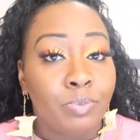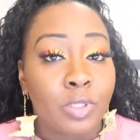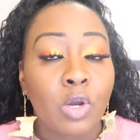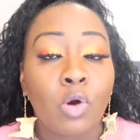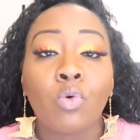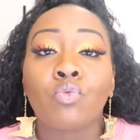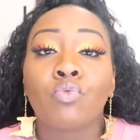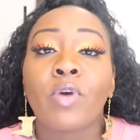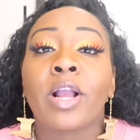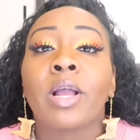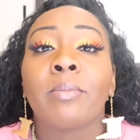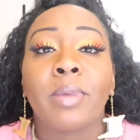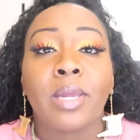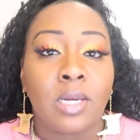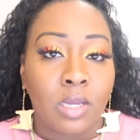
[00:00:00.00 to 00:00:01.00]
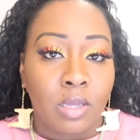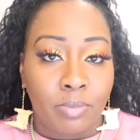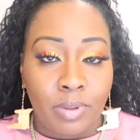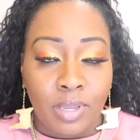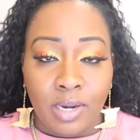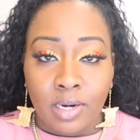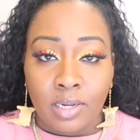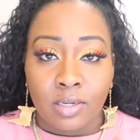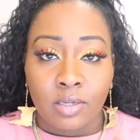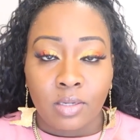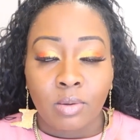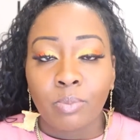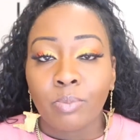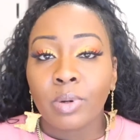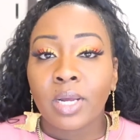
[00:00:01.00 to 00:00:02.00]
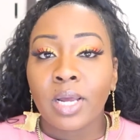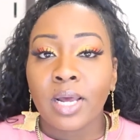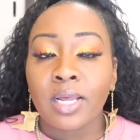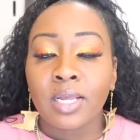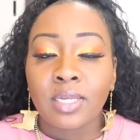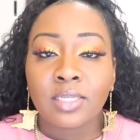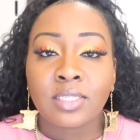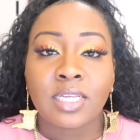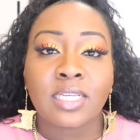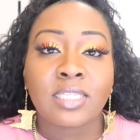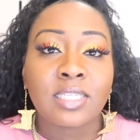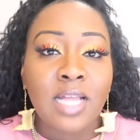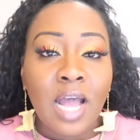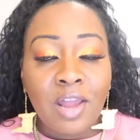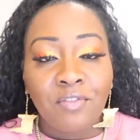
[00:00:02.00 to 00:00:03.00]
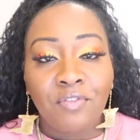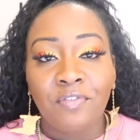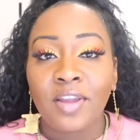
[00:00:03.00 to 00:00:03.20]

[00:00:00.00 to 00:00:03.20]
don't recommend the cabana because it's not